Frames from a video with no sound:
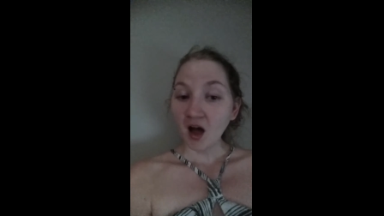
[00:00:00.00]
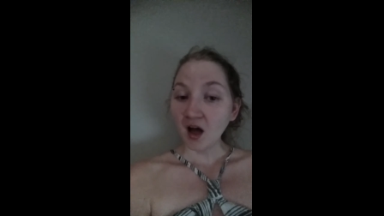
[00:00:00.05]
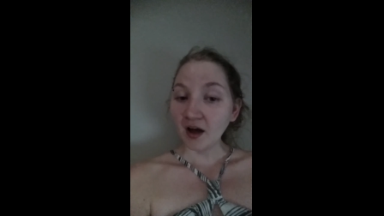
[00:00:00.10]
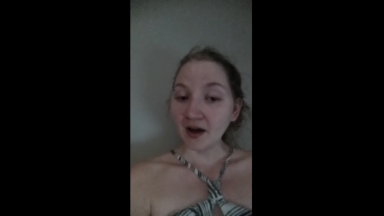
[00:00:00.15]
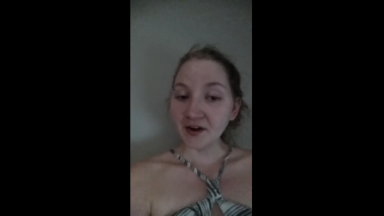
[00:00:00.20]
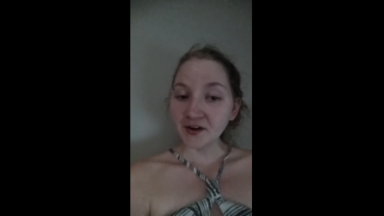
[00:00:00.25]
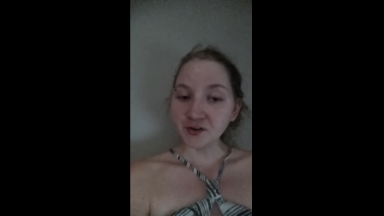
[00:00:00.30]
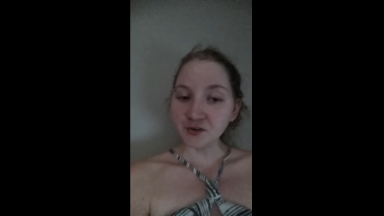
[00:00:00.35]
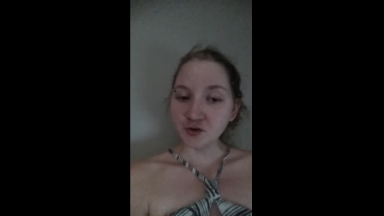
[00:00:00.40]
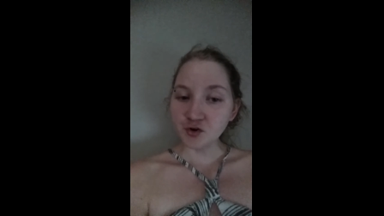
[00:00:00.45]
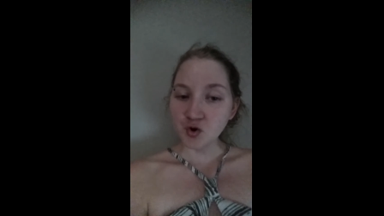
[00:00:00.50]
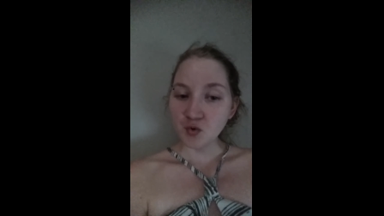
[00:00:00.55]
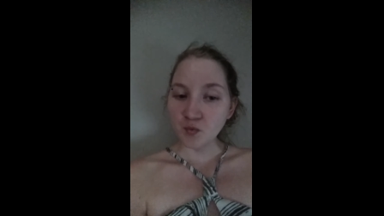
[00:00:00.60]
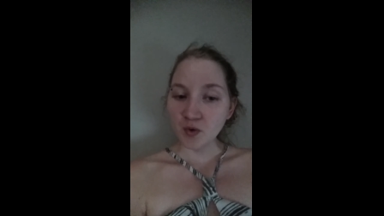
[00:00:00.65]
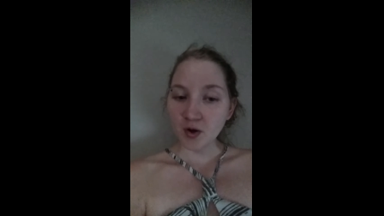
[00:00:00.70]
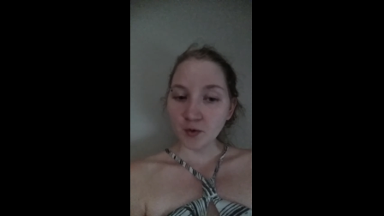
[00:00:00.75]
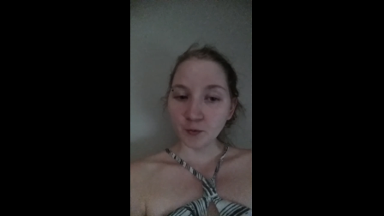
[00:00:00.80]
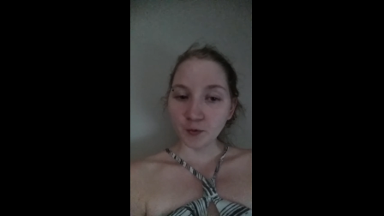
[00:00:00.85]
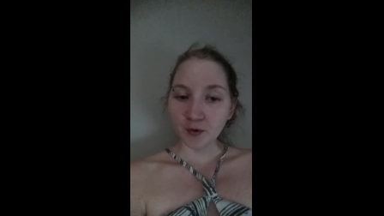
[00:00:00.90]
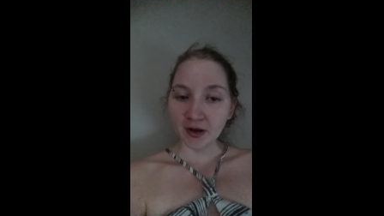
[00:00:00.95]
I don't know
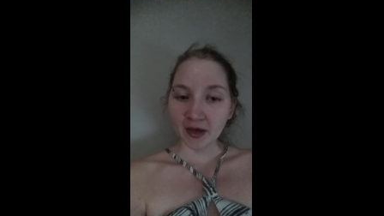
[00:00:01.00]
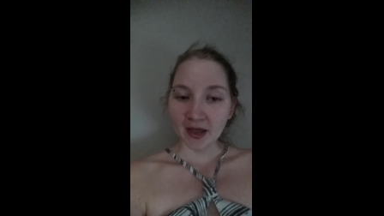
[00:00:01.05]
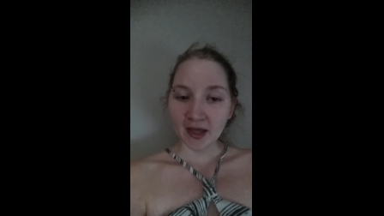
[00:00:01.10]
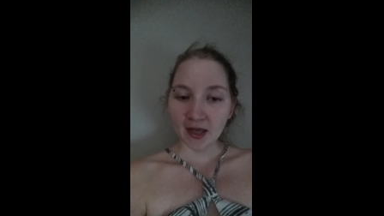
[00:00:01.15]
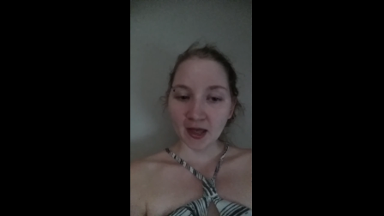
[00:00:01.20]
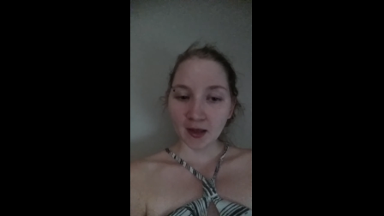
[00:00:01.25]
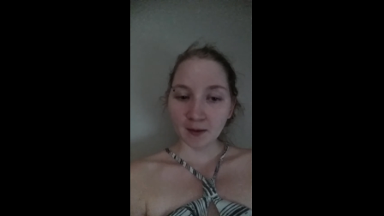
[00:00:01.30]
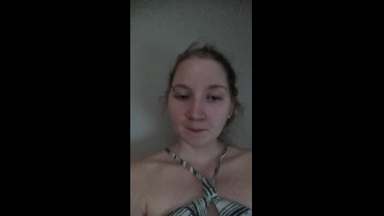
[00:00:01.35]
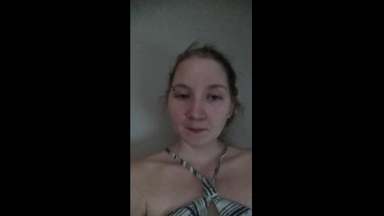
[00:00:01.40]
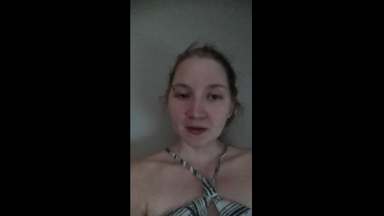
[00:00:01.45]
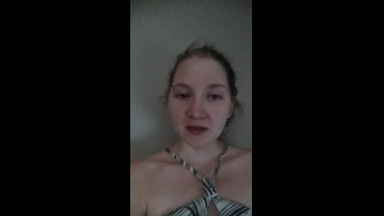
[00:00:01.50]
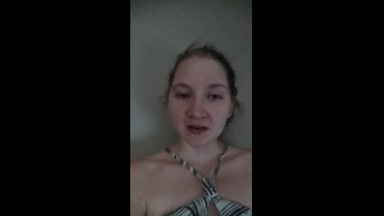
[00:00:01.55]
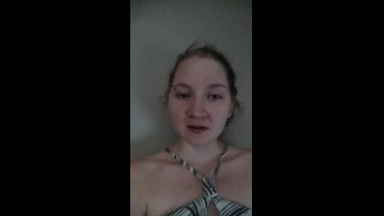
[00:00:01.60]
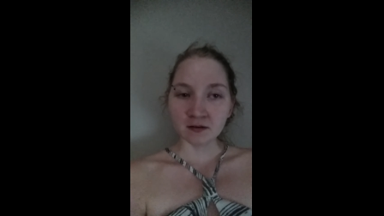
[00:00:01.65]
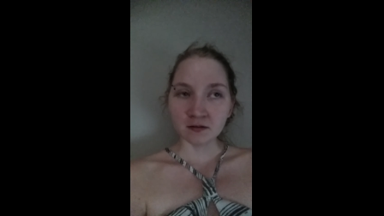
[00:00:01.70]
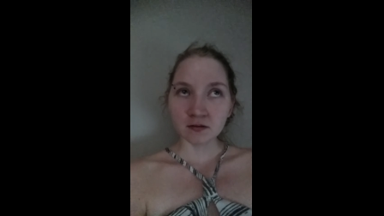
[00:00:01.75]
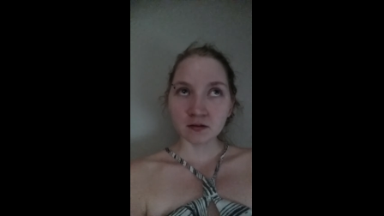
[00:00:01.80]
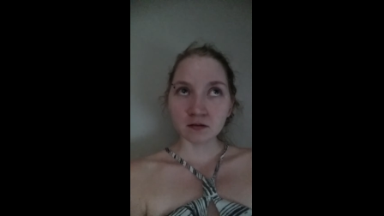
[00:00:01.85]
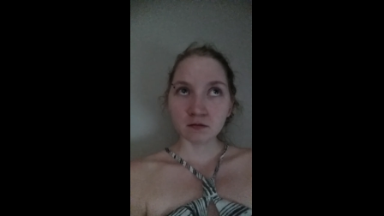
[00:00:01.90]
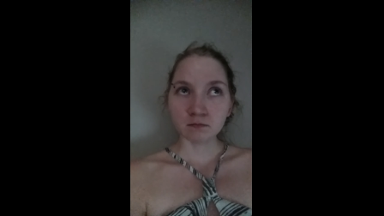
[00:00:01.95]
what would have
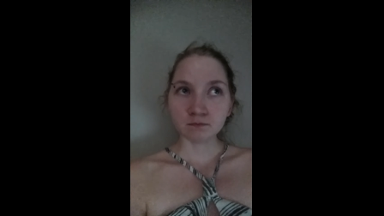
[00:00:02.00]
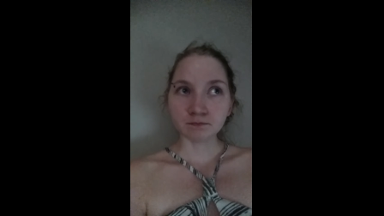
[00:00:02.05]
happened